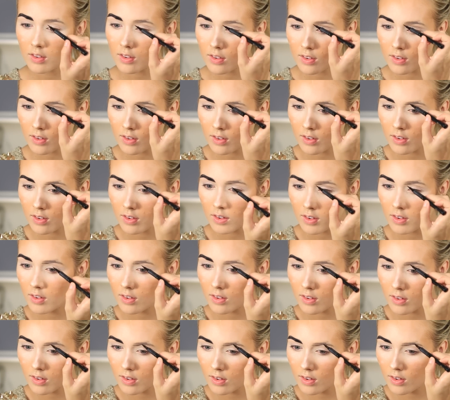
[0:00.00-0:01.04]

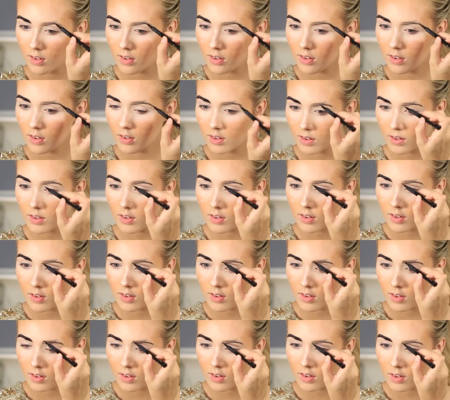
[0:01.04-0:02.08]

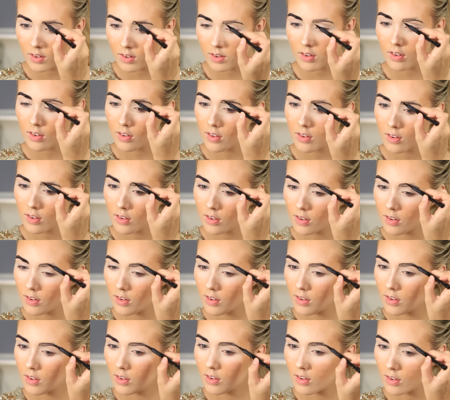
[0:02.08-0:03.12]

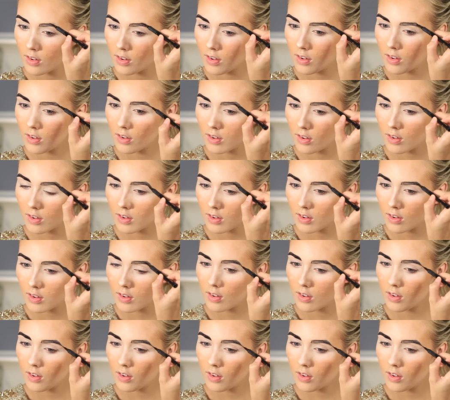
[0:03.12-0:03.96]
[no speech]